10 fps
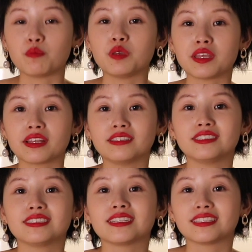being
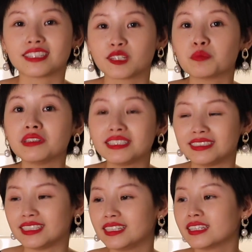aesthetic
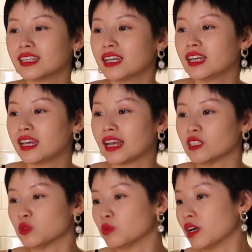pleasing
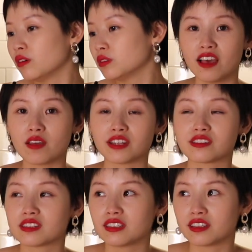as well. I
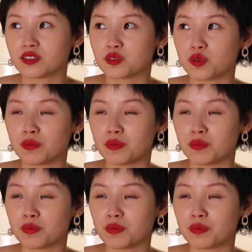just think there's so